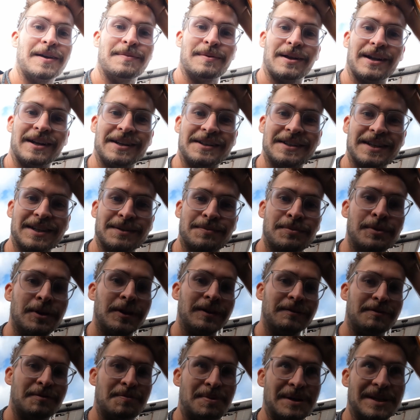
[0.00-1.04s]
email us, that's
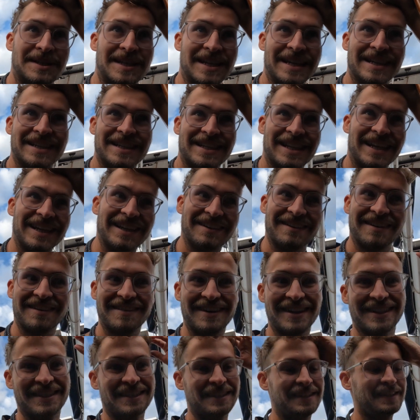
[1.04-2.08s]
purely for business, thank you very
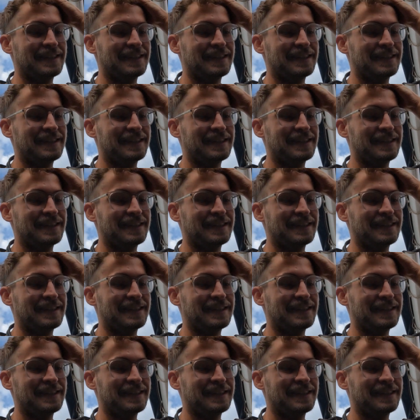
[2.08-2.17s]
much.